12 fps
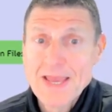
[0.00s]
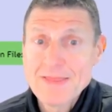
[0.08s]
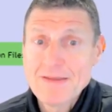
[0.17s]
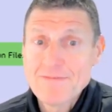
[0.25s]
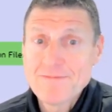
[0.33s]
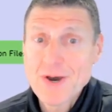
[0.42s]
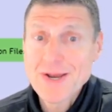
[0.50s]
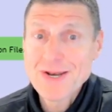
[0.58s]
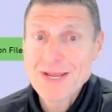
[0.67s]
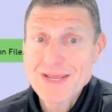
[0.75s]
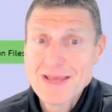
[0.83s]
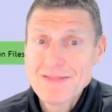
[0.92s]
Then
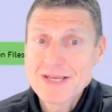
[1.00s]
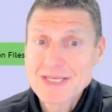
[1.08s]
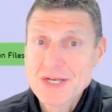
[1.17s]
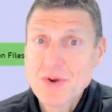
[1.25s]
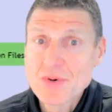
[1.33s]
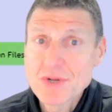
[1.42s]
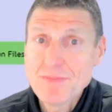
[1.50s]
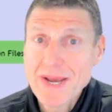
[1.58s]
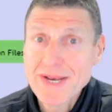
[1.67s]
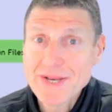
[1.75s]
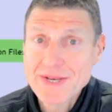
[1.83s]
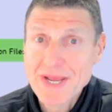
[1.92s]
finally, there's an
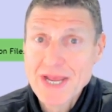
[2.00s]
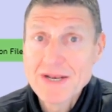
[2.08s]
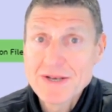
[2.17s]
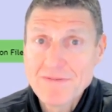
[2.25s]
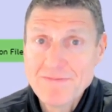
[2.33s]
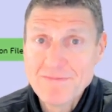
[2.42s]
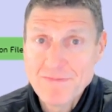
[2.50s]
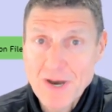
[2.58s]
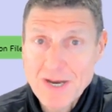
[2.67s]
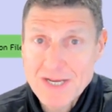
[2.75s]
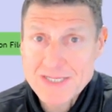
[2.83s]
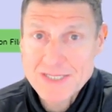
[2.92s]
automated
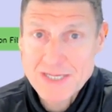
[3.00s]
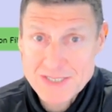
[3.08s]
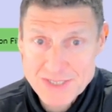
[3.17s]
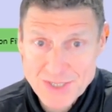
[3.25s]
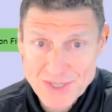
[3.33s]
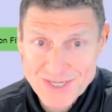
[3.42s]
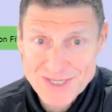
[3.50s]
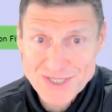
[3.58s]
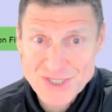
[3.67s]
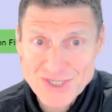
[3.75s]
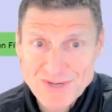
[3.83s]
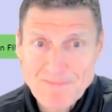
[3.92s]
device
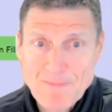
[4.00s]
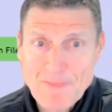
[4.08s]
search